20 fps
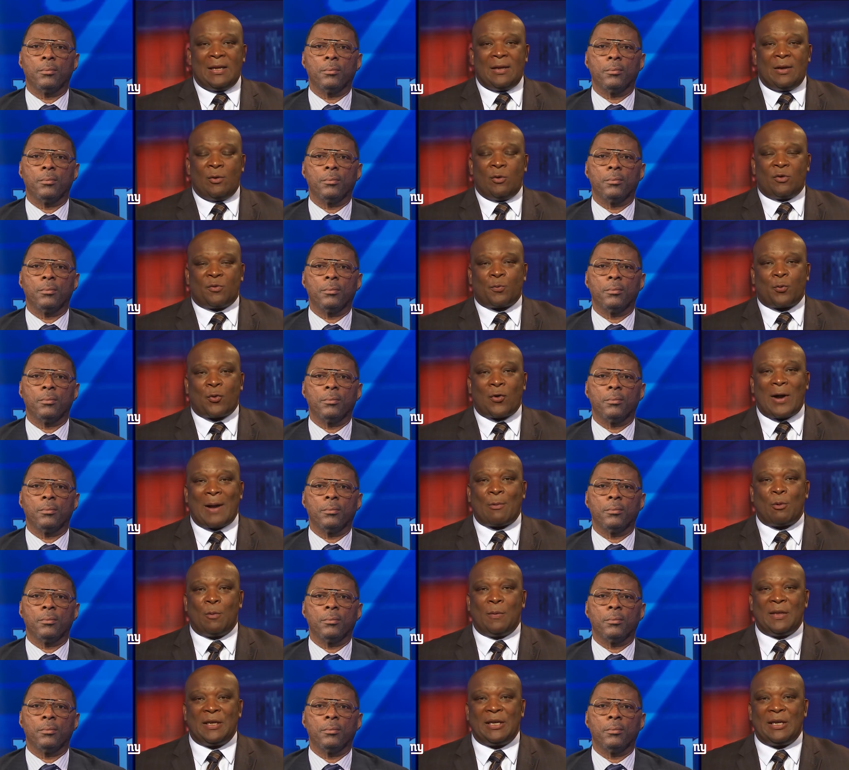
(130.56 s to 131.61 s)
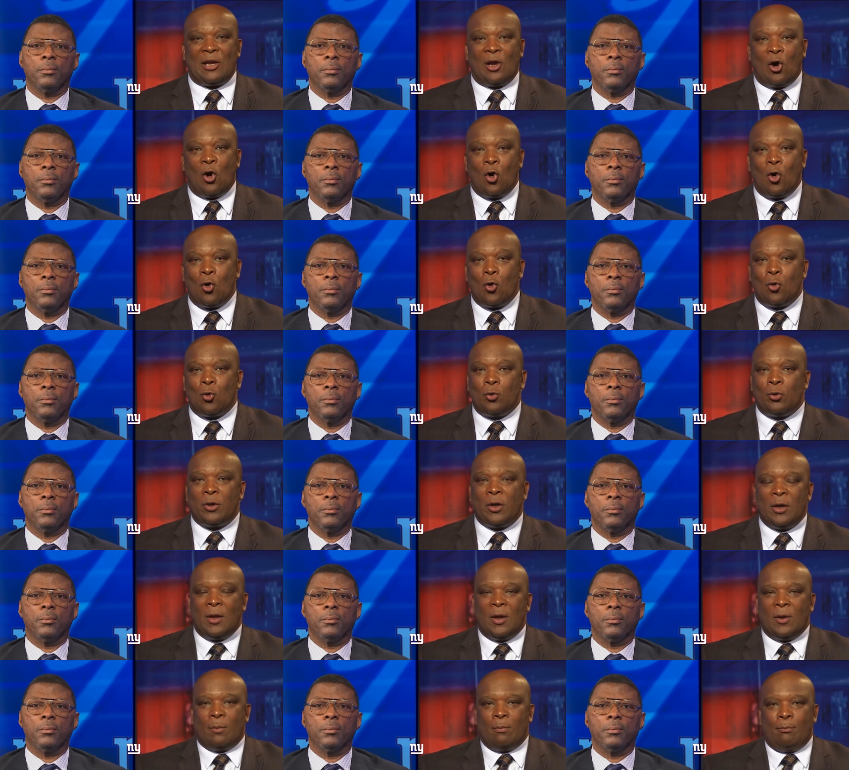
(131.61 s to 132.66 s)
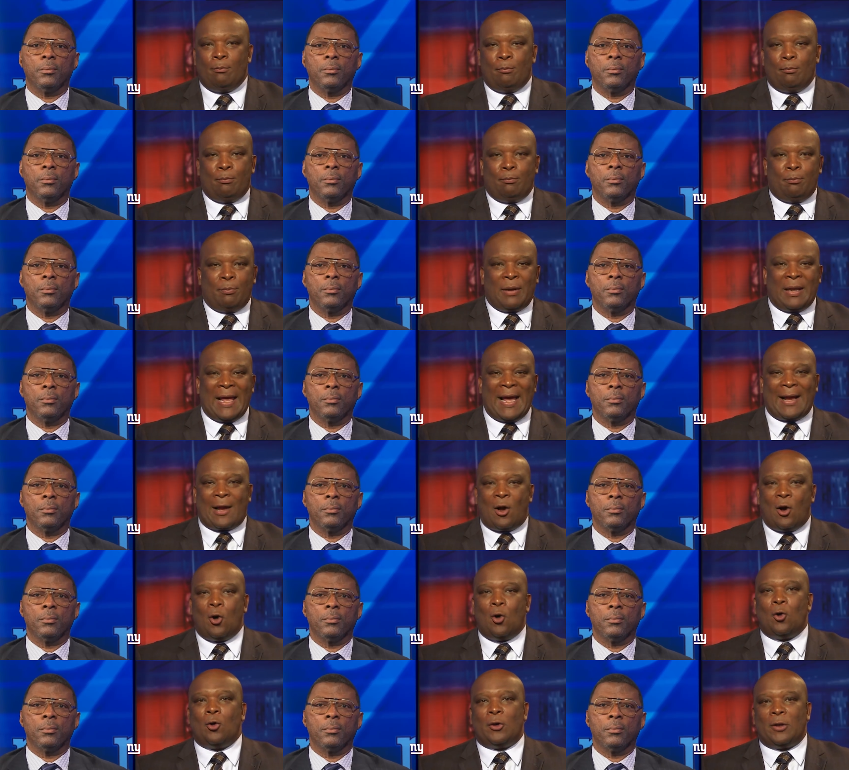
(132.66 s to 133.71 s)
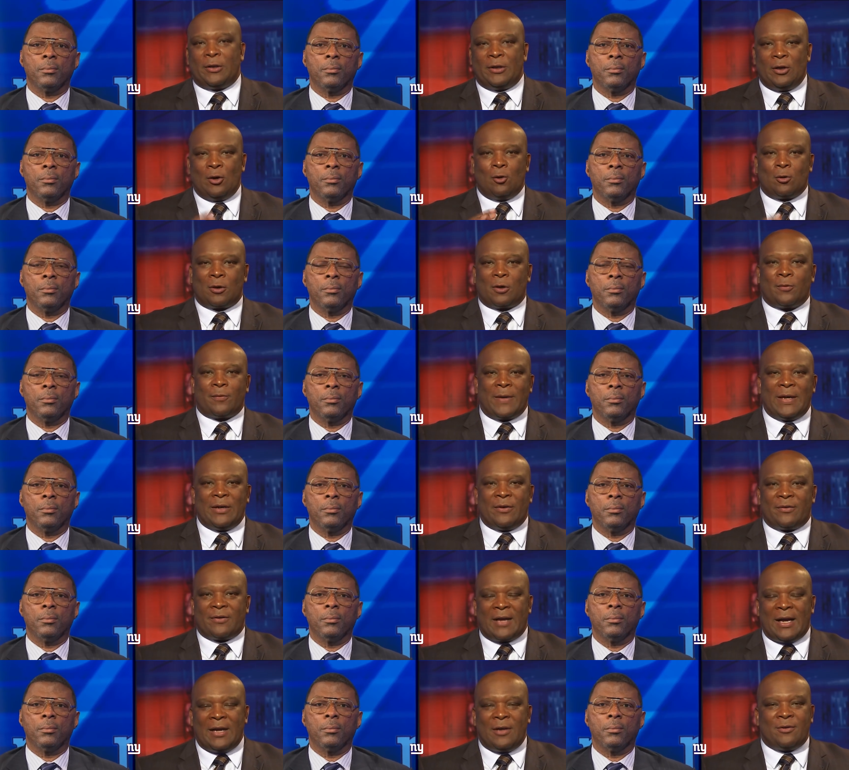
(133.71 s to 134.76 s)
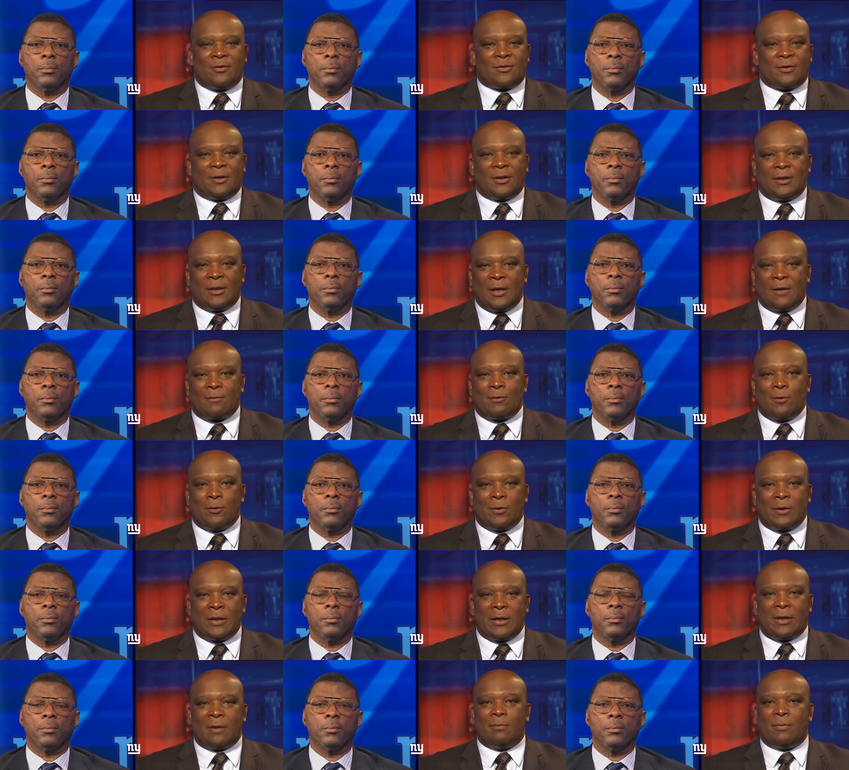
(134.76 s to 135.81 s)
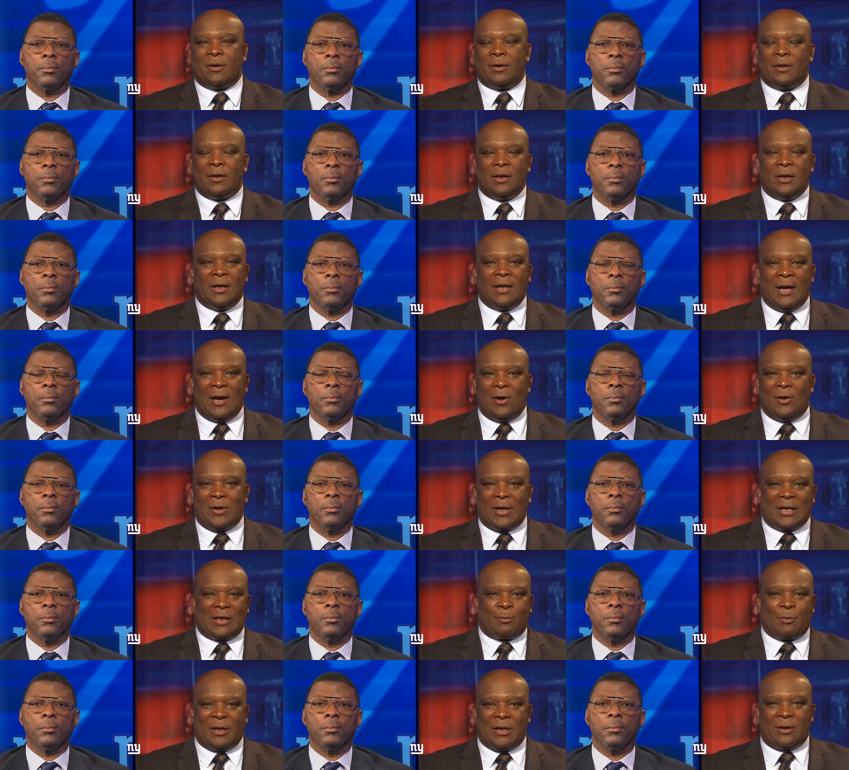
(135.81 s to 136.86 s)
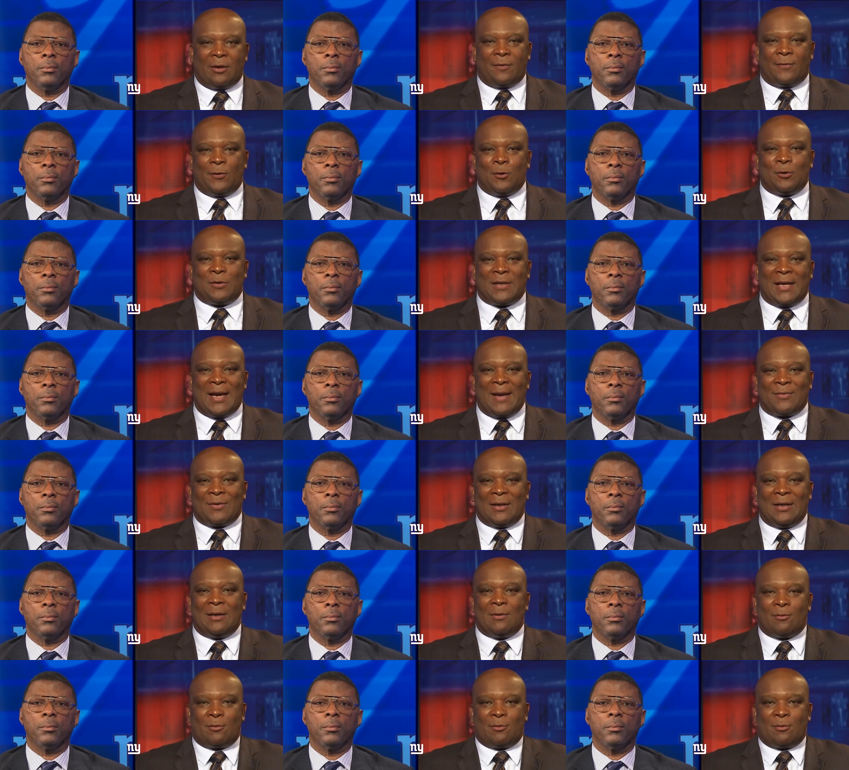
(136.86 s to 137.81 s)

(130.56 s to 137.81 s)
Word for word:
Speaker 1: it was probably the old black hole at the Oakland Raiders. I used to love going there, but I only got to play there a few times, and it